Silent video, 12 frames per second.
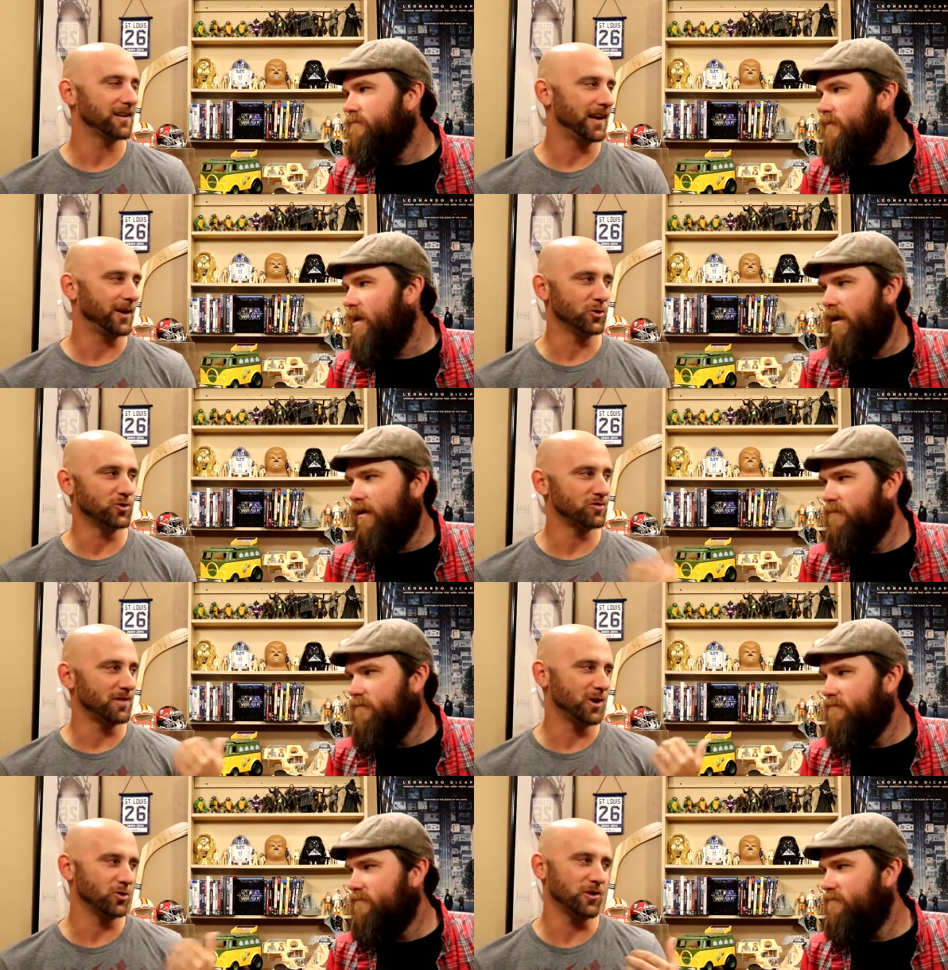Speaker 1: I yeah,
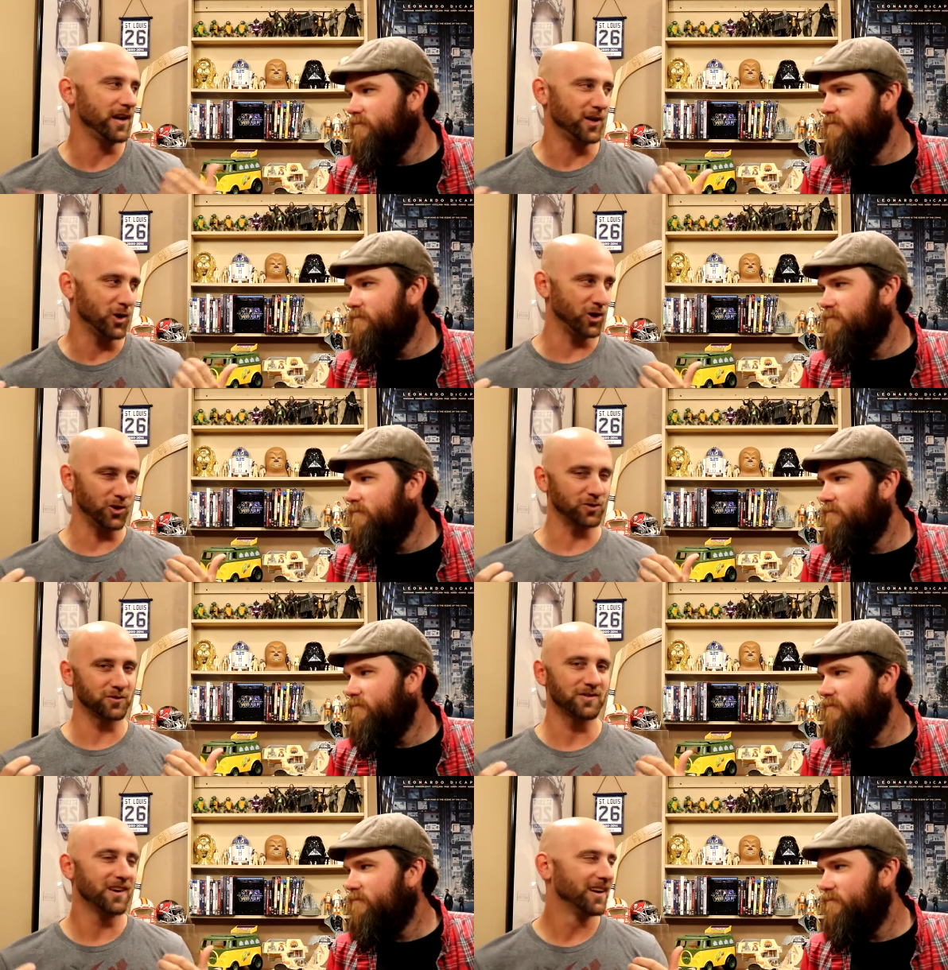don't, I don't train
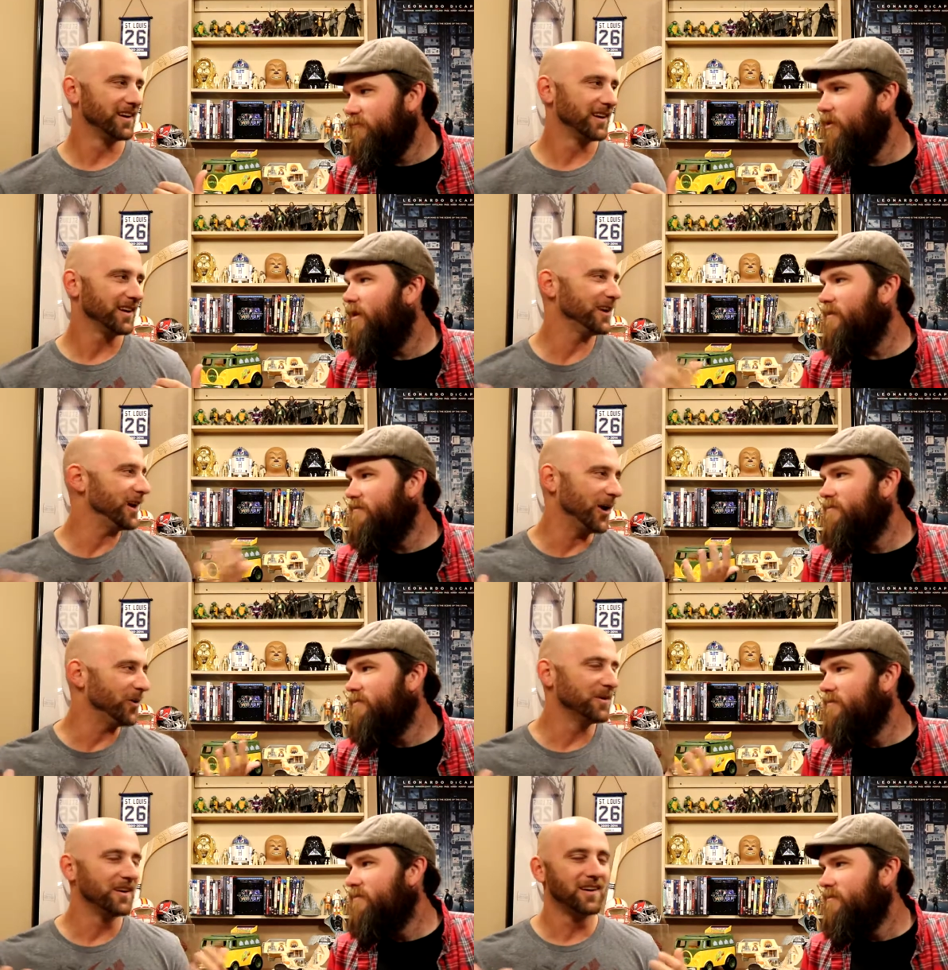girls. Right. You know."